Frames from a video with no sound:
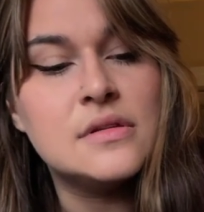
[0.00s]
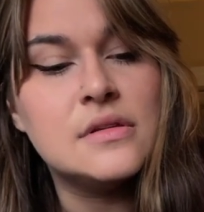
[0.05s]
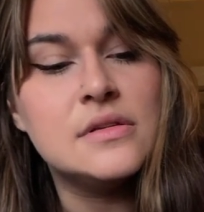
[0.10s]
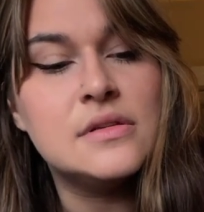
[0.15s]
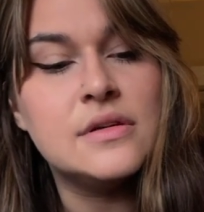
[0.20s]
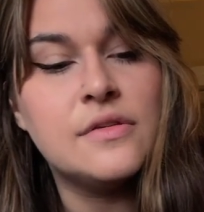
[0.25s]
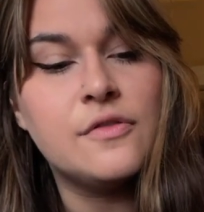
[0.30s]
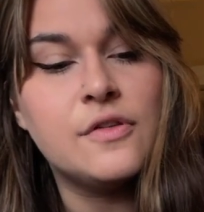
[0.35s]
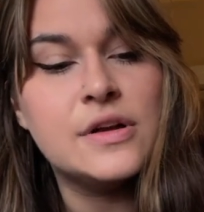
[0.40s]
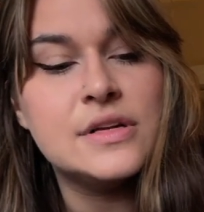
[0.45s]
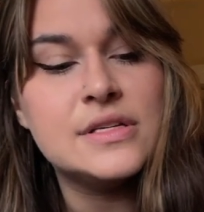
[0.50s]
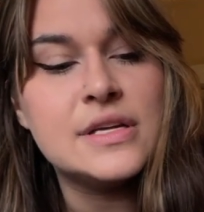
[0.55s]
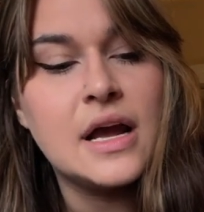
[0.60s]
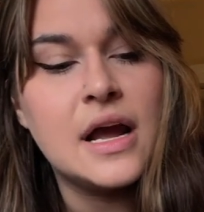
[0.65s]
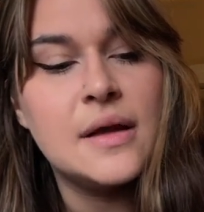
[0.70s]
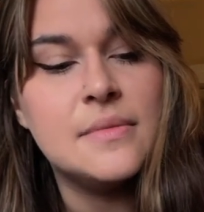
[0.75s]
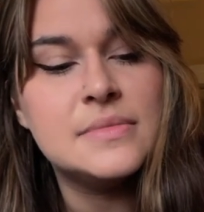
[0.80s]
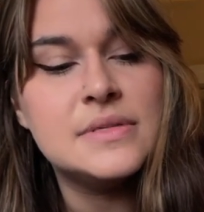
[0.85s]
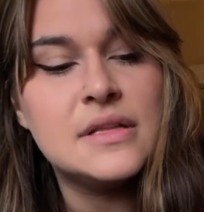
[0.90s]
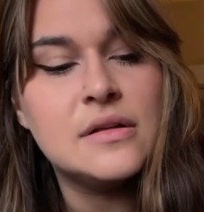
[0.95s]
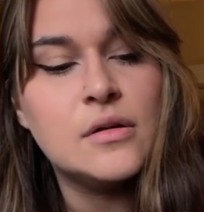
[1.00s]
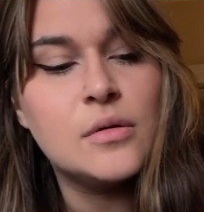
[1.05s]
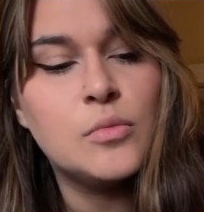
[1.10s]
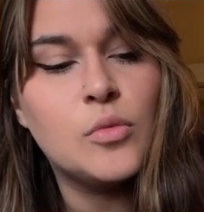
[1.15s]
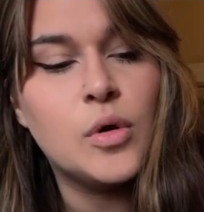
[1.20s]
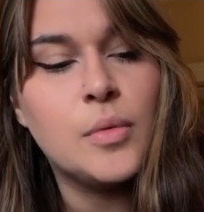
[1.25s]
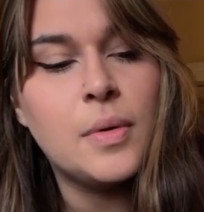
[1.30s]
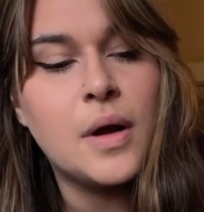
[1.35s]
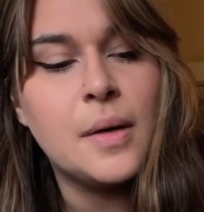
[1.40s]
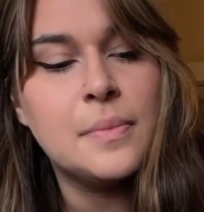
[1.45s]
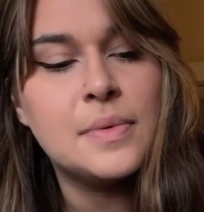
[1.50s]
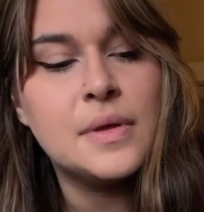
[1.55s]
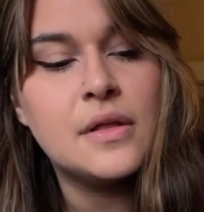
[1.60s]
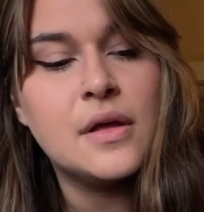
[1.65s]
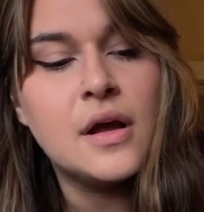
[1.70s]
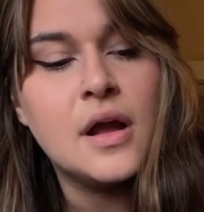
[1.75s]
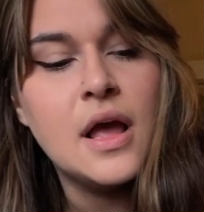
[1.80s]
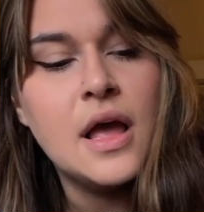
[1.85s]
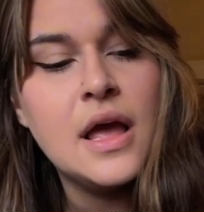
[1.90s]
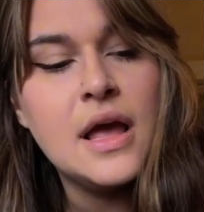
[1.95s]
different times that are more
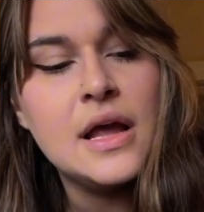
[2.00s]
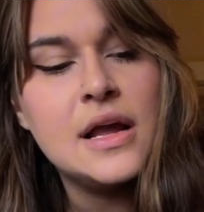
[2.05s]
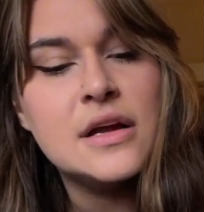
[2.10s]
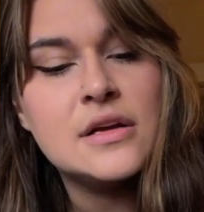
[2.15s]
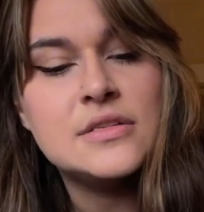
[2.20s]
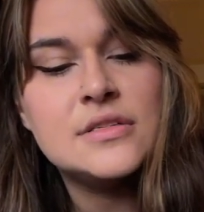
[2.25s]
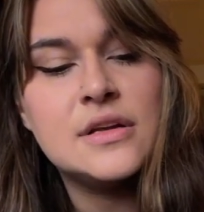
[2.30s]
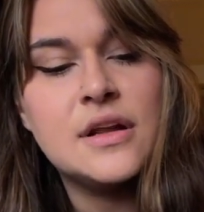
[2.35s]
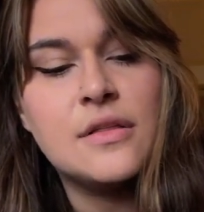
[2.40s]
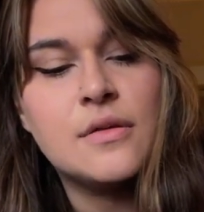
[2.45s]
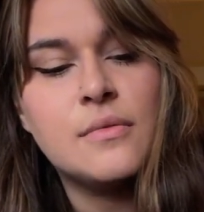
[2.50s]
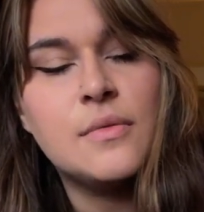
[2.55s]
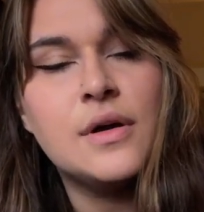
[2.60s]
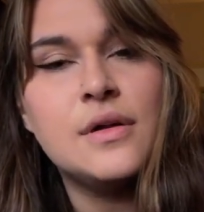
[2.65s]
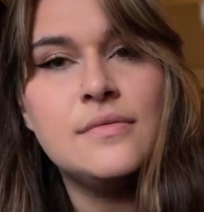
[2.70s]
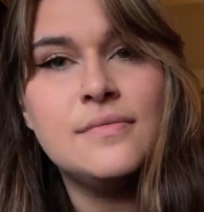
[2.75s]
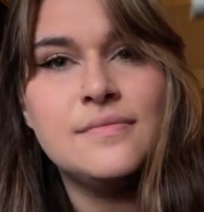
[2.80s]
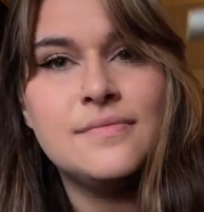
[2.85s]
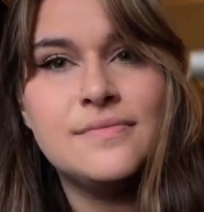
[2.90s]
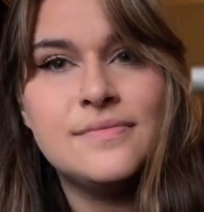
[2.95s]
popular. Here's another one.